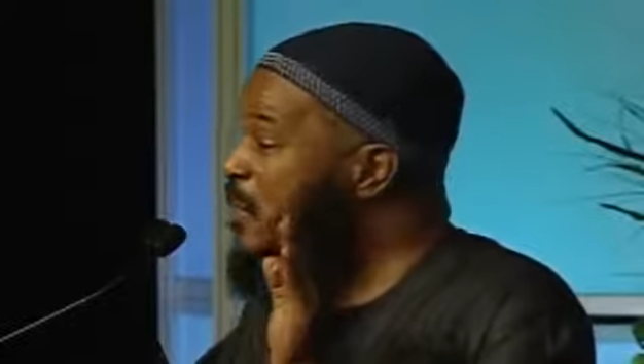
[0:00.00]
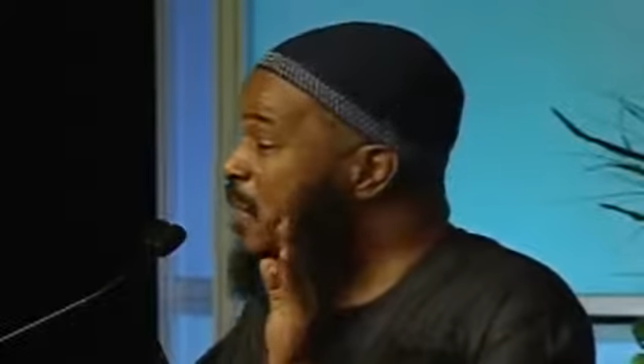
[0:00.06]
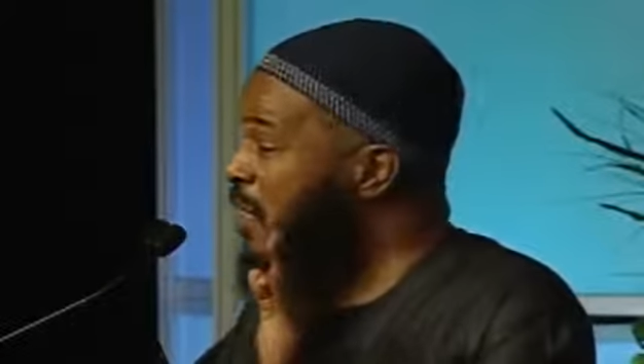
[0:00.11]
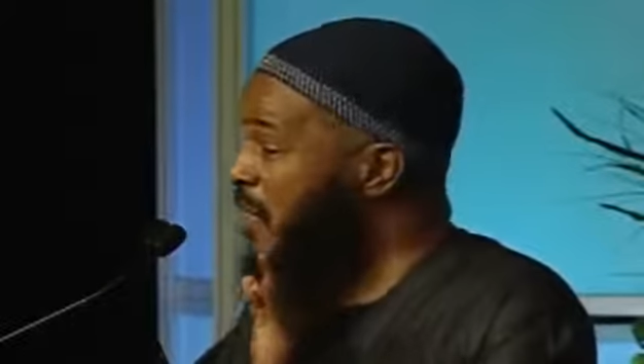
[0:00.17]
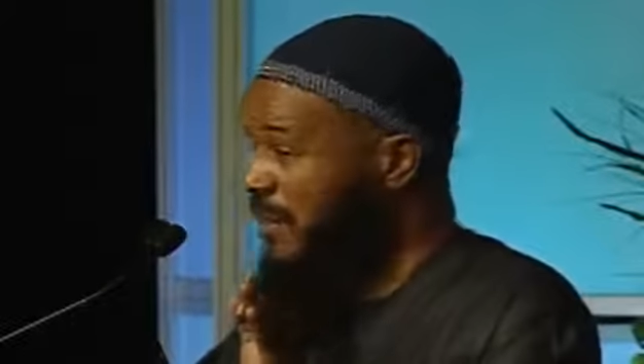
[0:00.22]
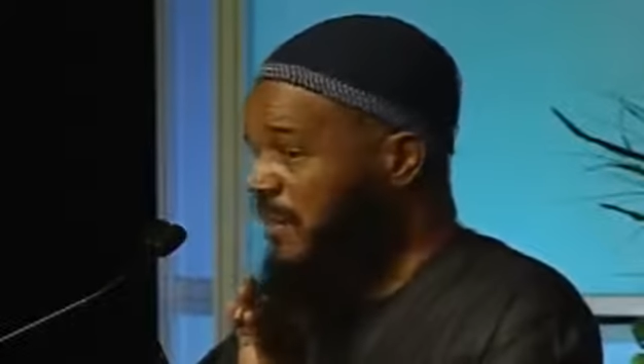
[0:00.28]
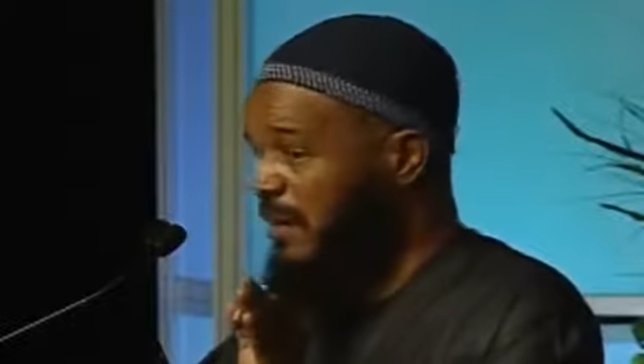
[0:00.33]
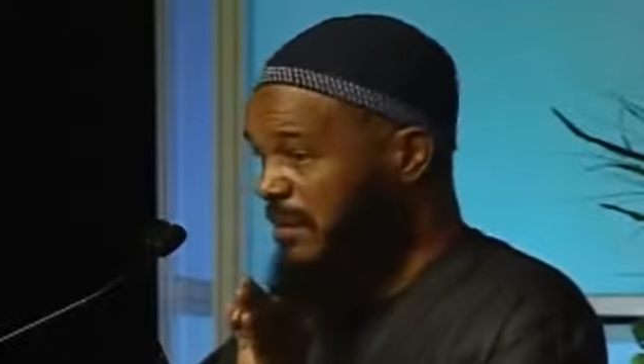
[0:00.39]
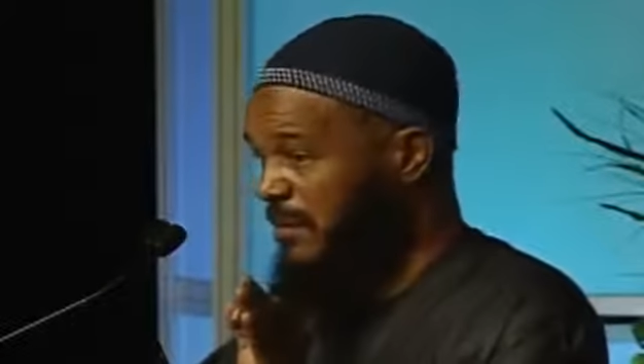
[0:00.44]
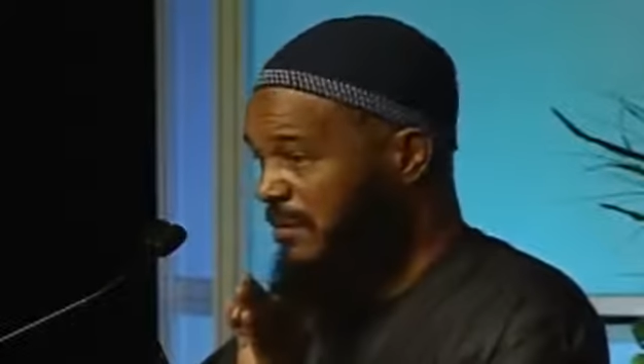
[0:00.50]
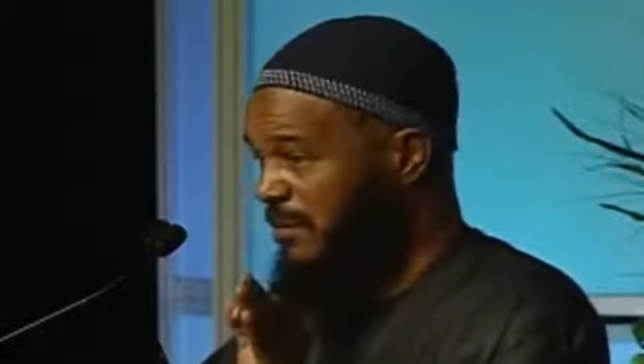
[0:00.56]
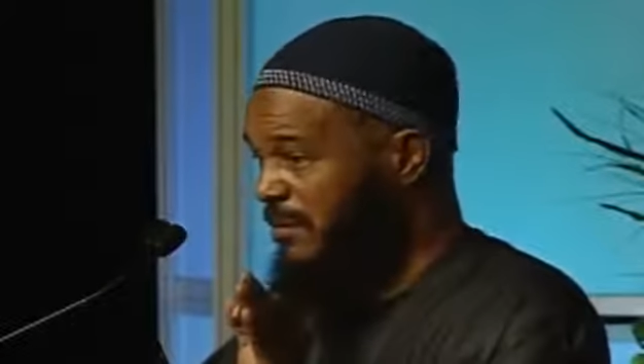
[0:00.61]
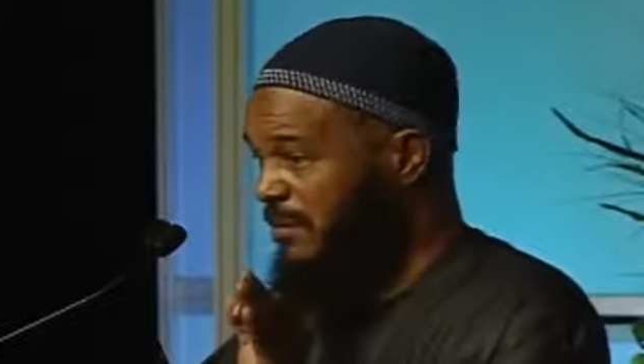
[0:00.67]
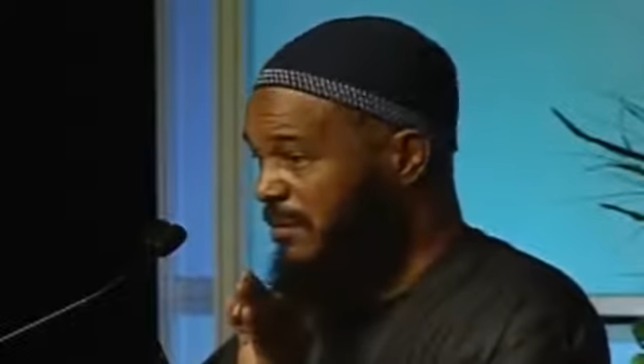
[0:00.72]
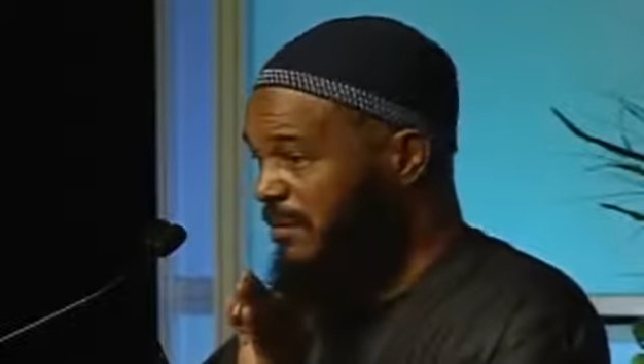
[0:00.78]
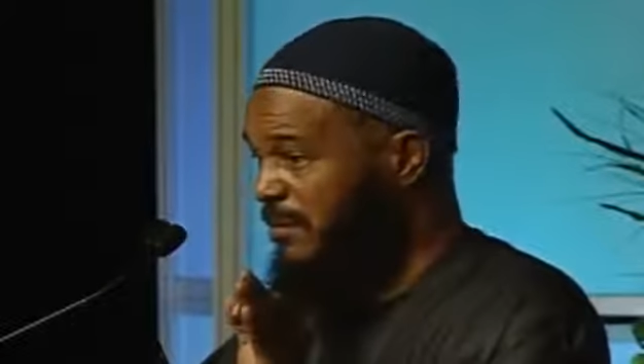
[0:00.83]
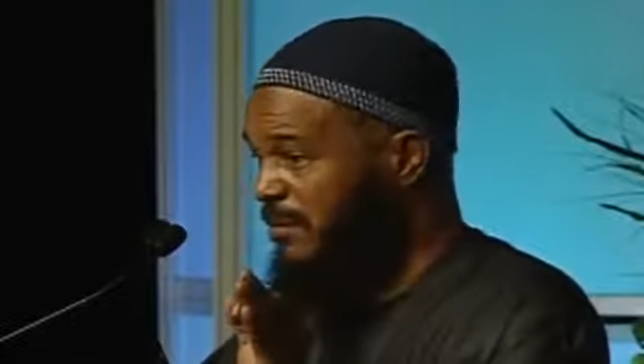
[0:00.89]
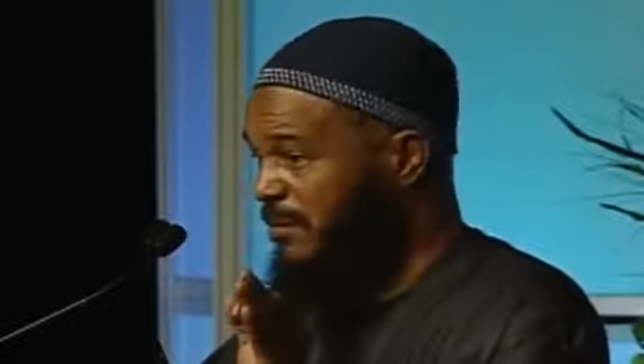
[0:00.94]
kill,
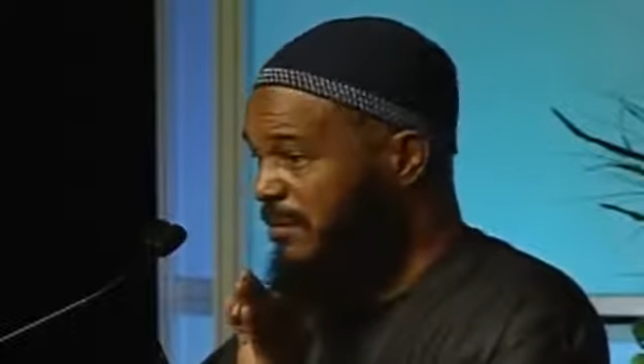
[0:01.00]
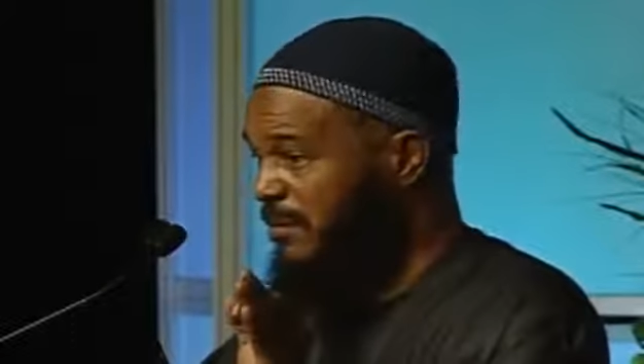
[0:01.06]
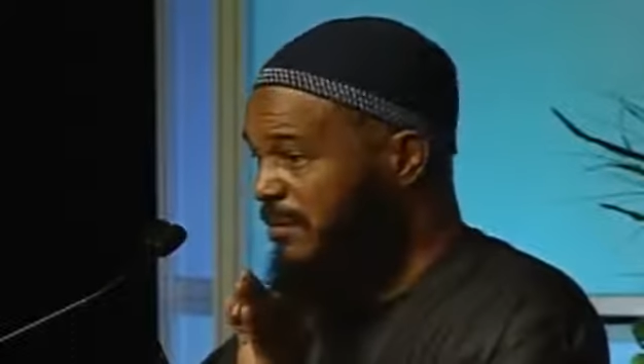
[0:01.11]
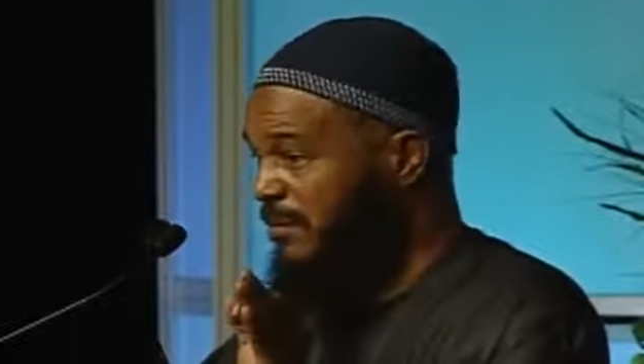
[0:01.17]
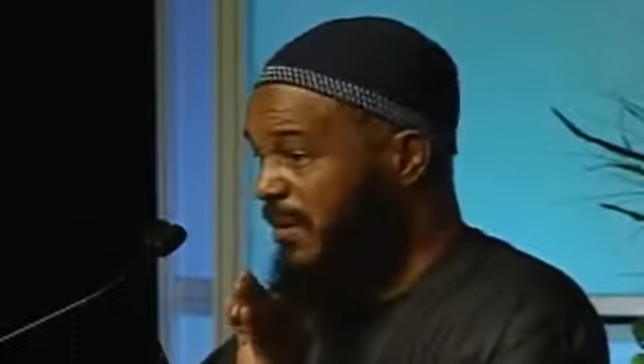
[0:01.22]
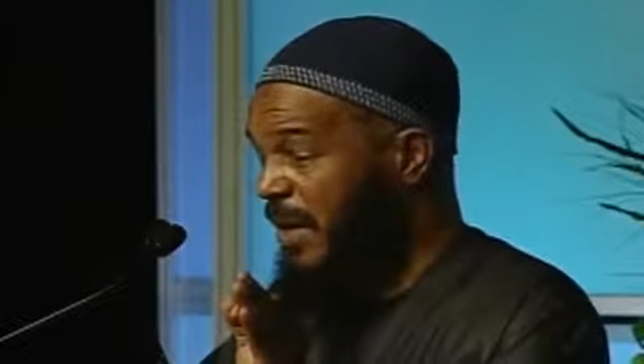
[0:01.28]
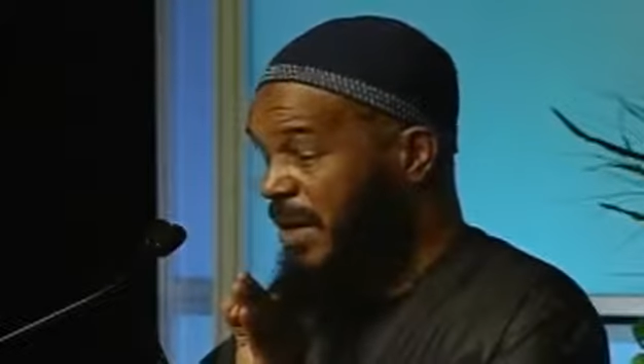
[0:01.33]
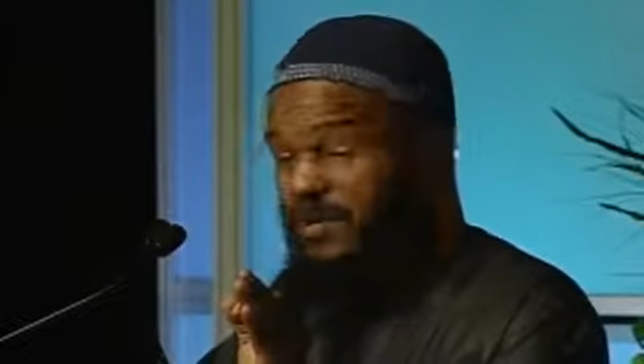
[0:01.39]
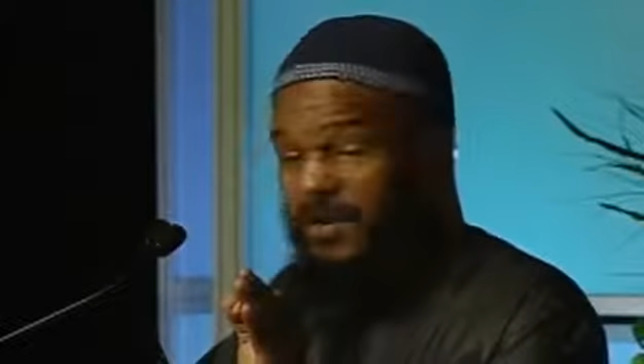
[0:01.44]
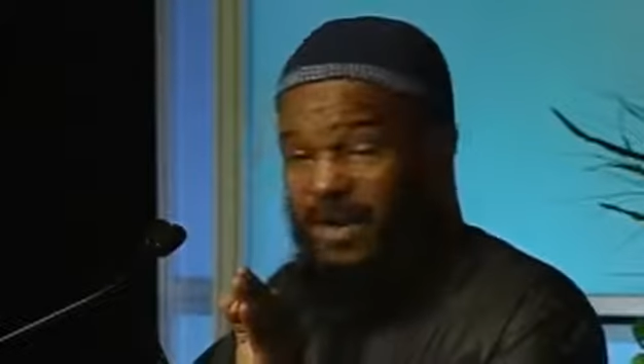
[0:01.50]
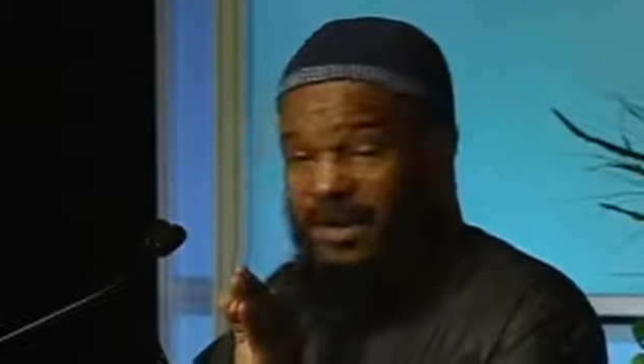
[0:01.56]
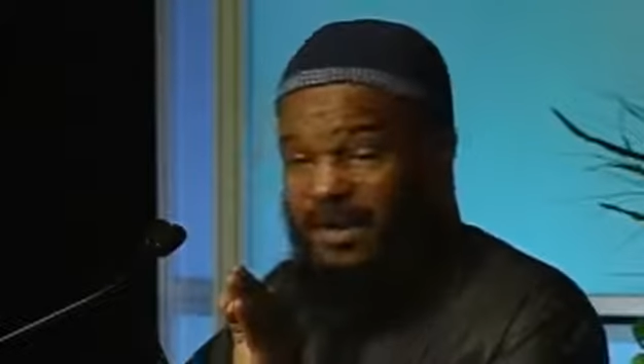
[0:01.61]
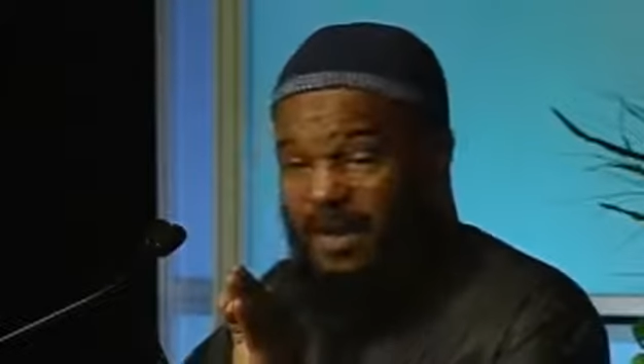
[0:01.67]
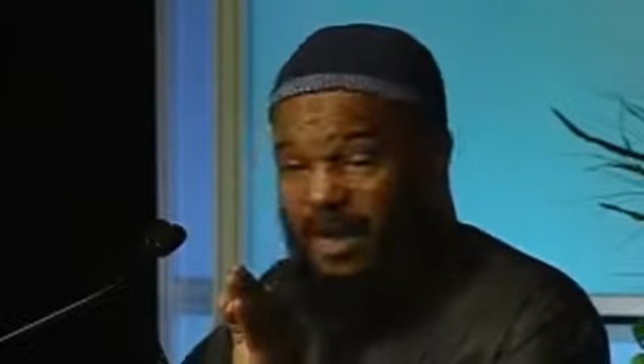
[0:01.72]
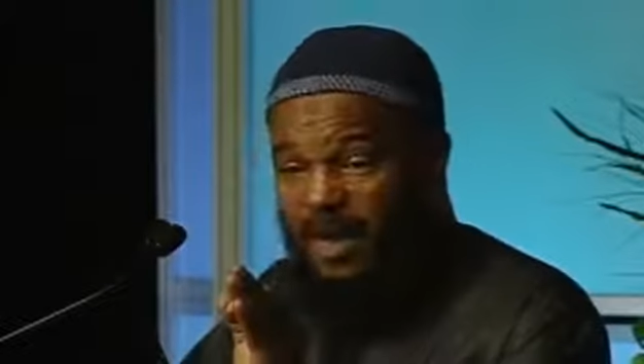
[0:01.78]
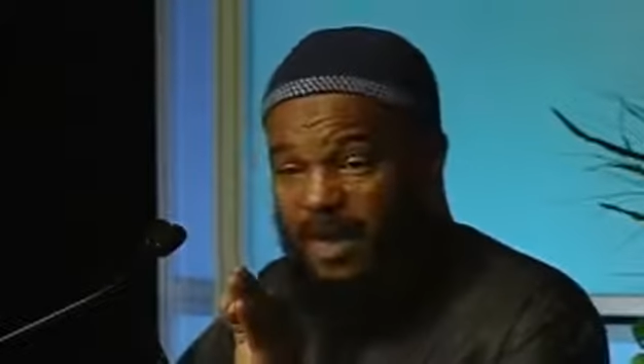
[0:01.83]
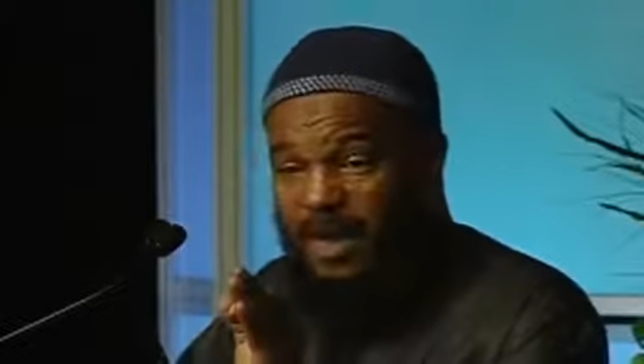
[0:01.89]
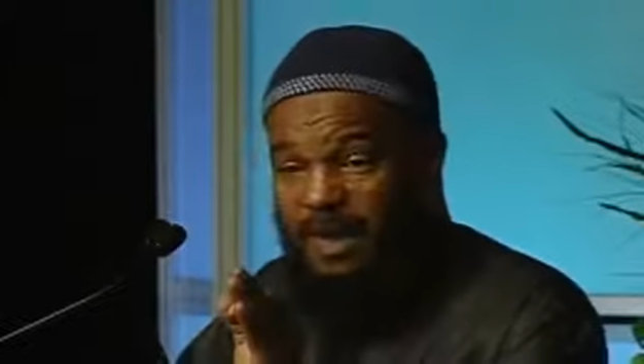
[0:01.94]
as they
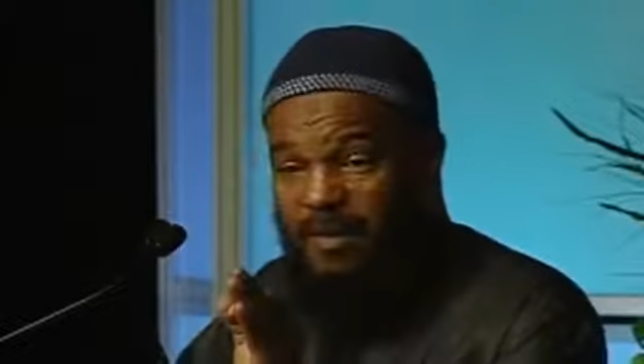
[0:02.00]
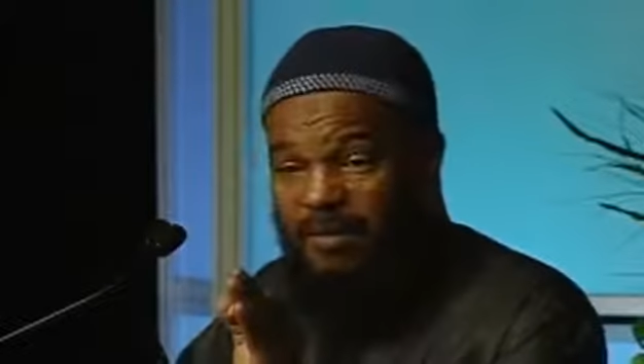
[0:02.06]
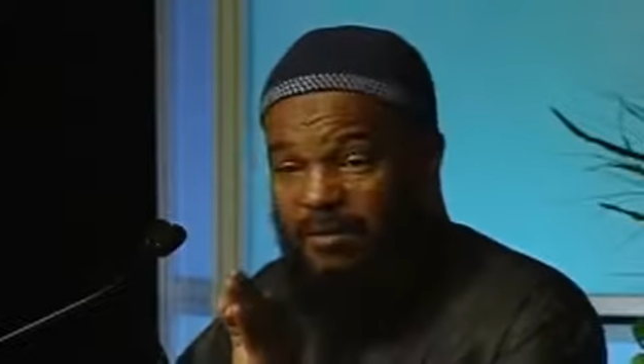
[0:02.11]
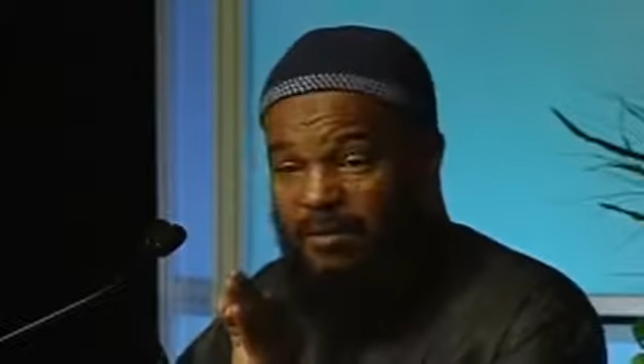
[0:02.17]
say.